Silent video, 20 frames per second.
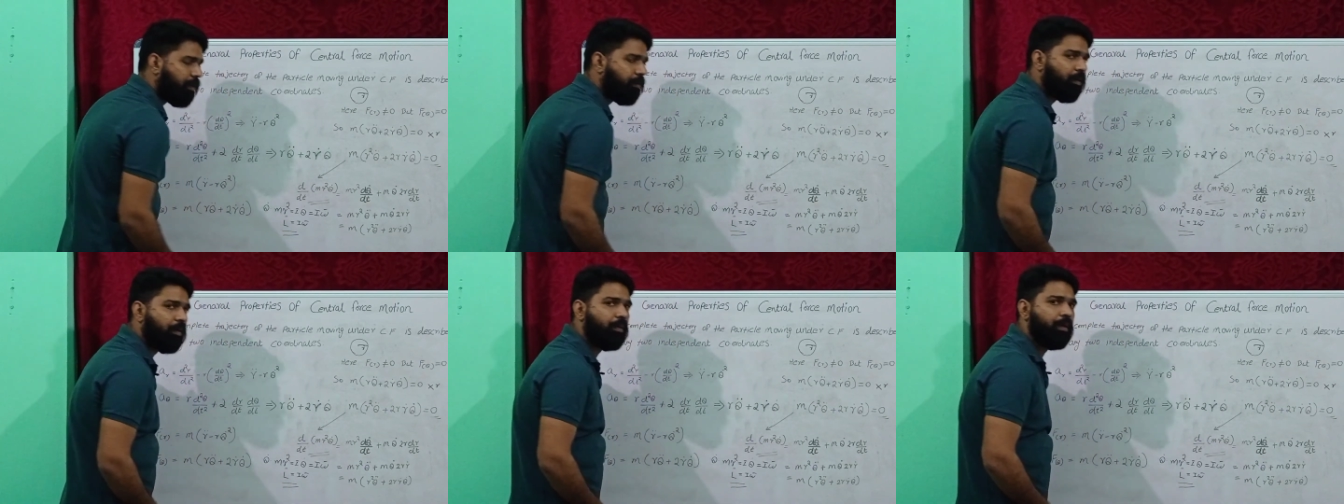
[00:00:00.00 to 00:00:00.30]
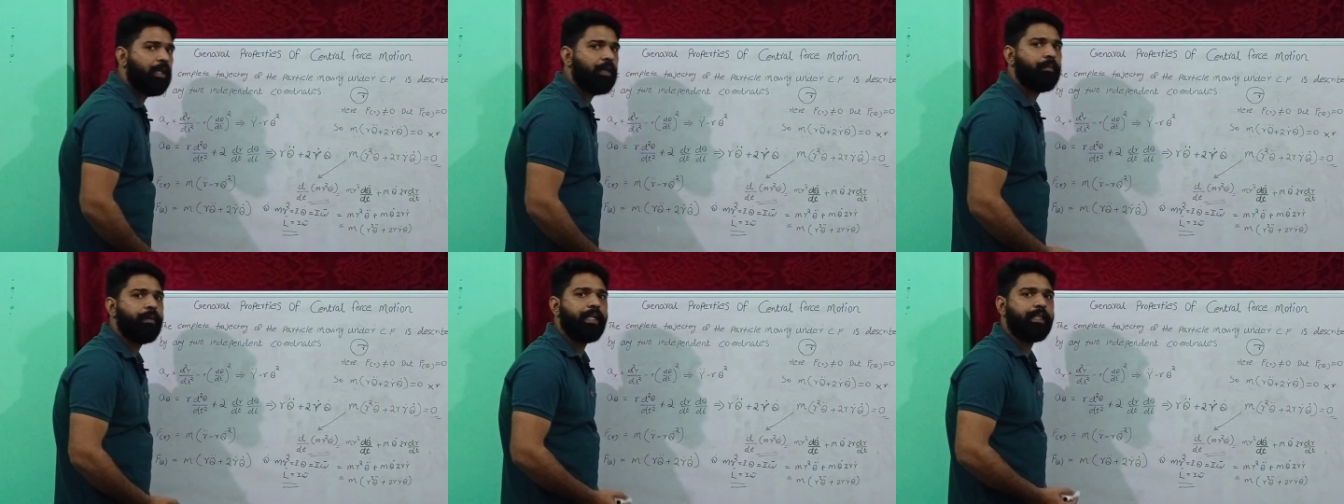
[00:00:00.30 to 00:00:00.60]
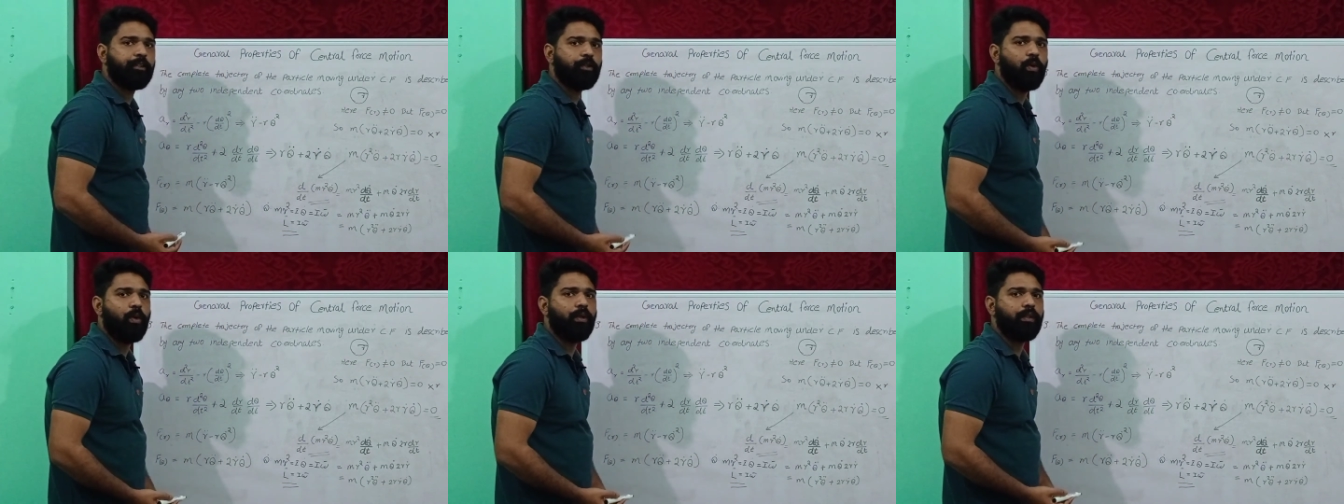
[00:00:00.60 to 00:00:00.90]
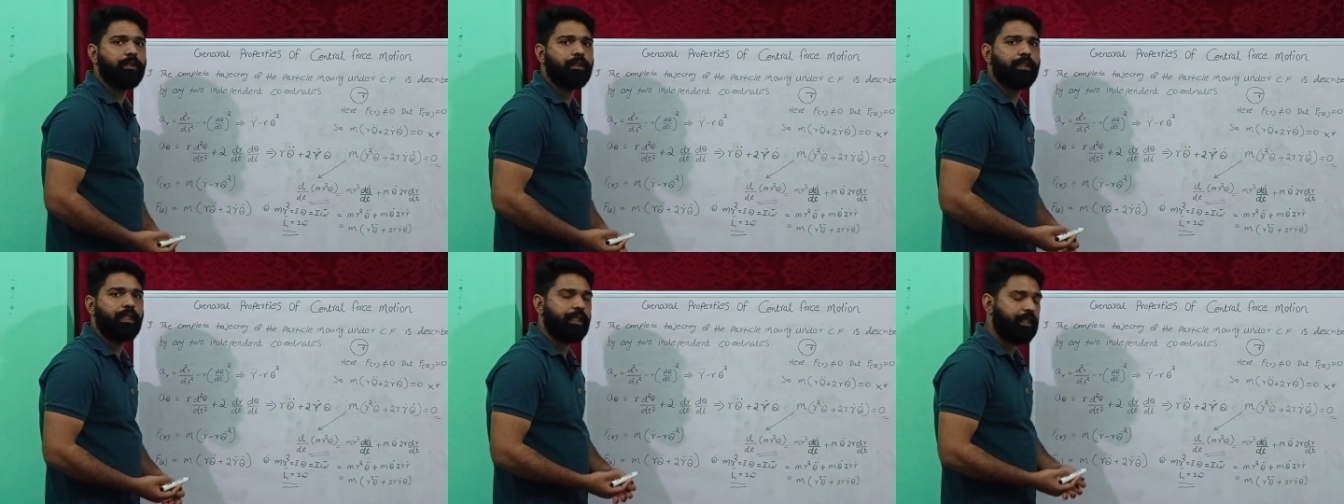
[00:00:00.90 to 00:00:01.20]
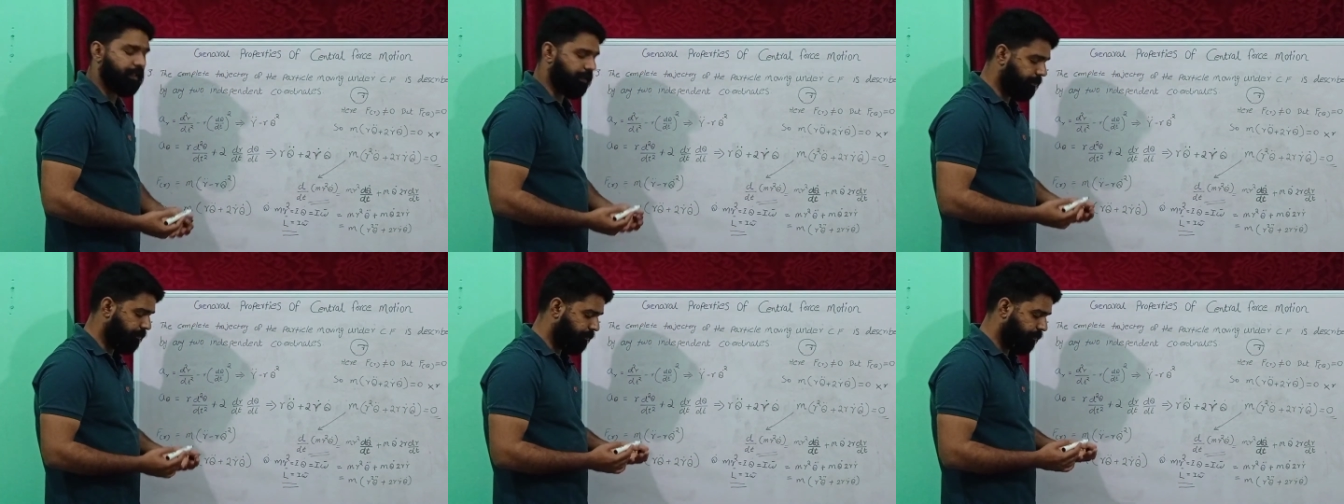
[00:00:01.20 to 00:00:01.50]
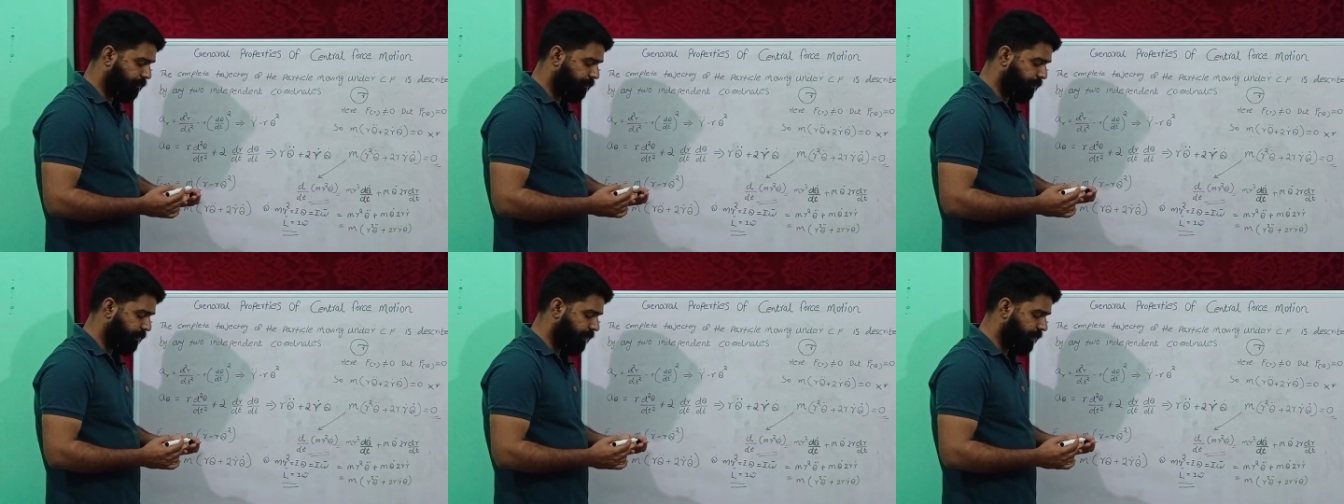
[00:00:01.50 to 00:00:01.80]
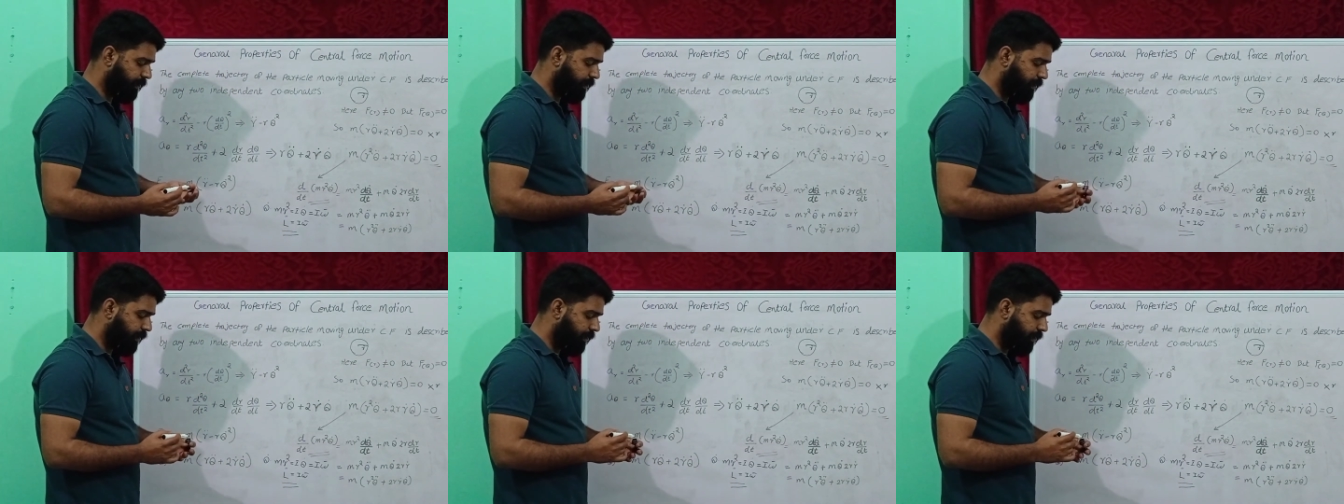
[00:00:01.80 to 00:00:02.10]
momentum is constant.
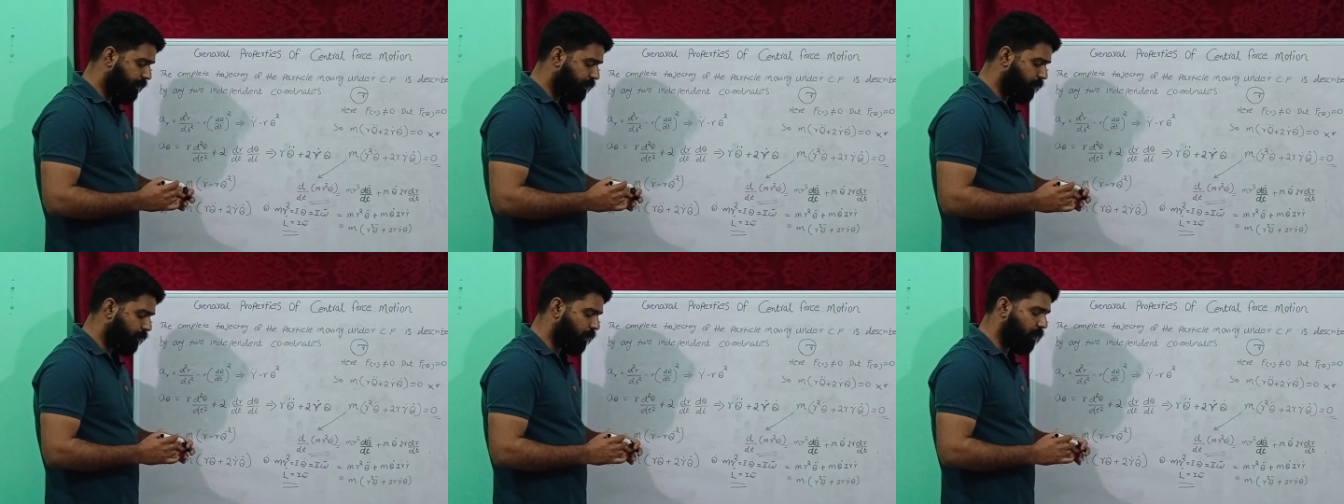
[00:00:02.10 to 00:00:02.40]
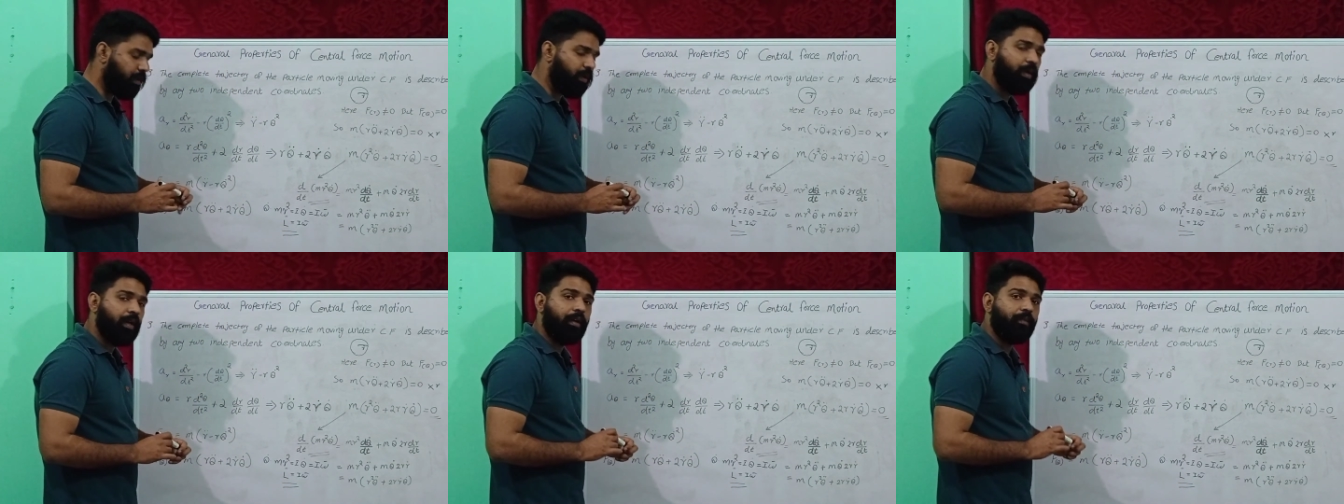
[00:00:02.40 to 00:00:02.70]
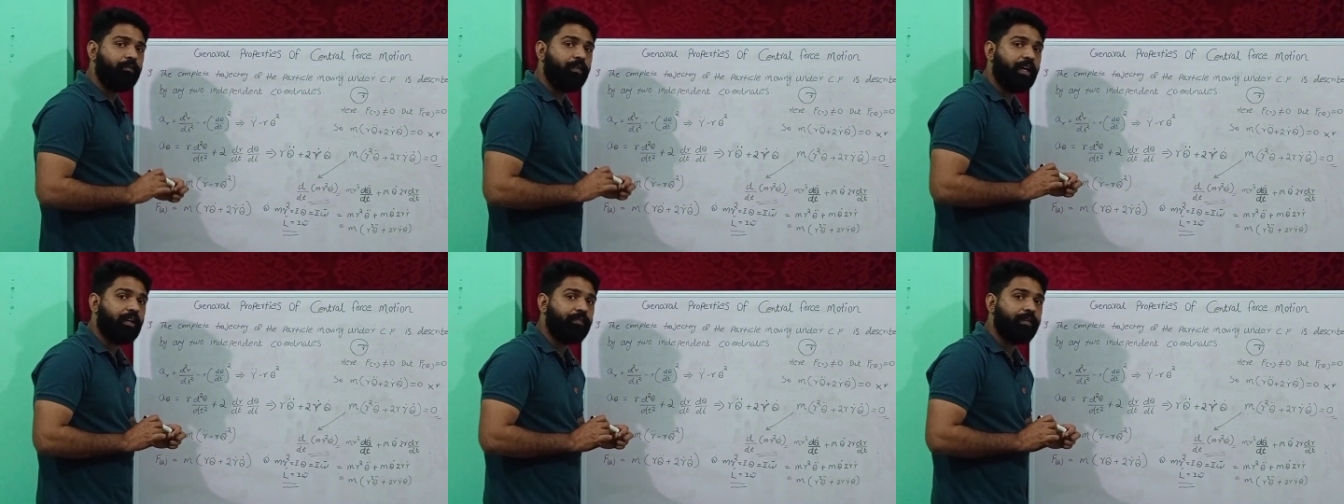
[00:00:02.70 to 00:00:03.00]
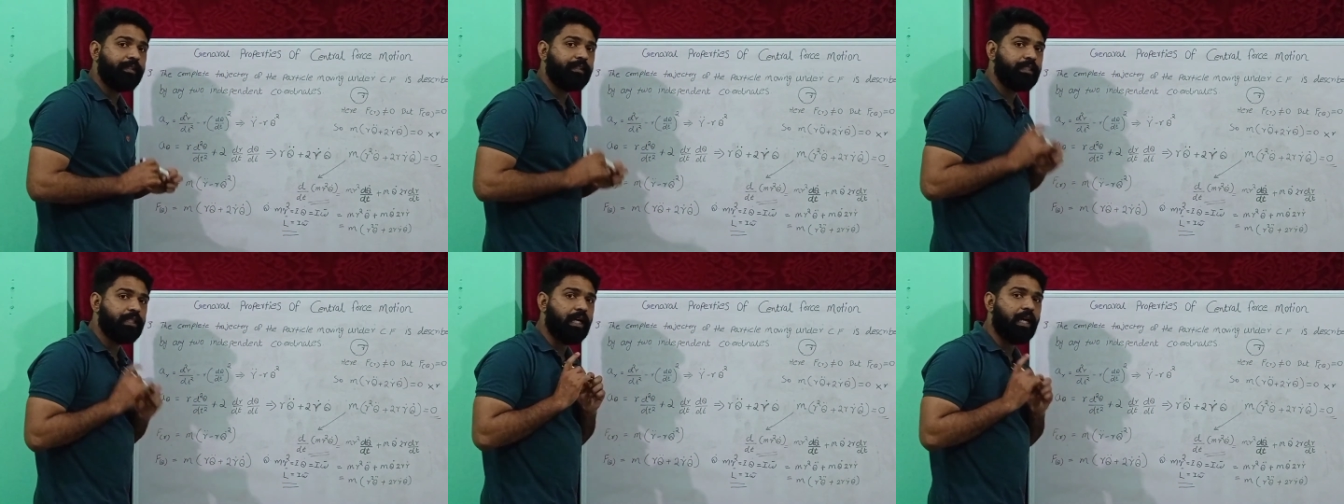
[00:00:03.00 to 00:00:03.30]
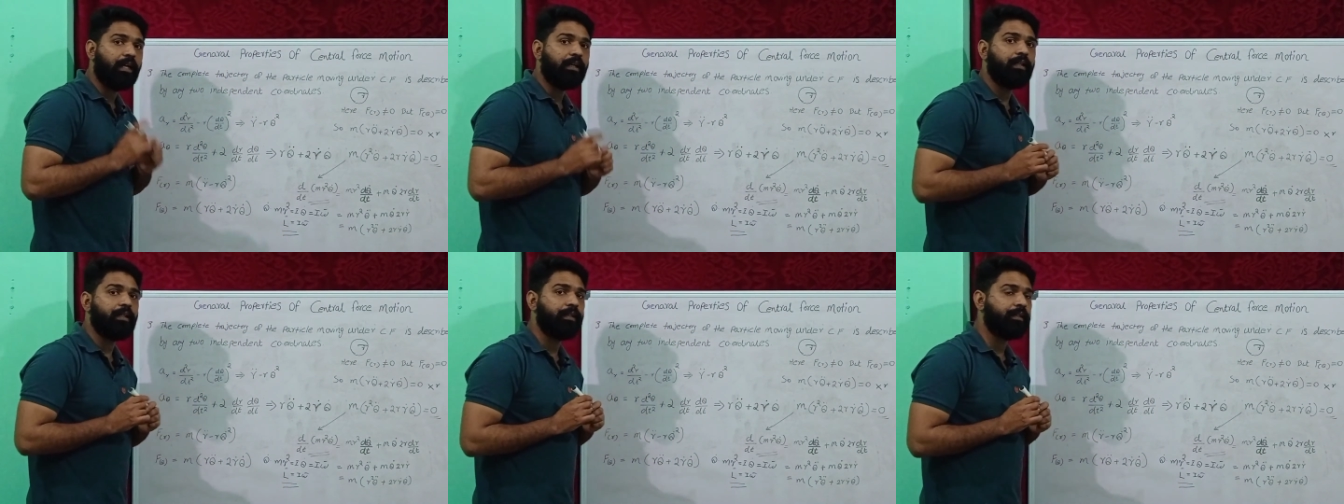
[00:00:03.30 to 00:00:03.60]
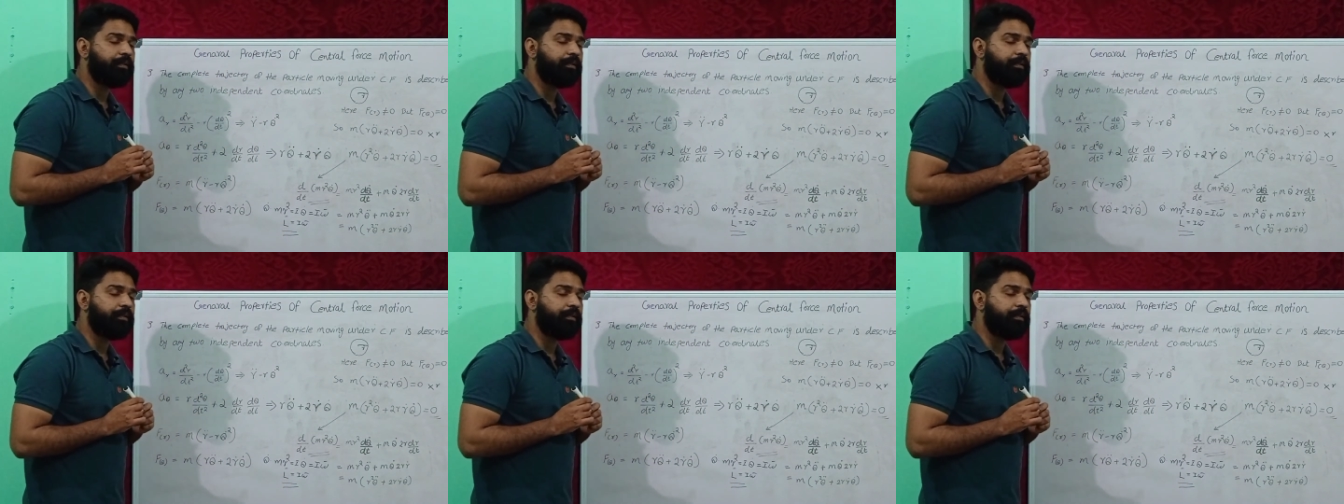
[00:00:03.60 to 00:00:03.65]
So where we start?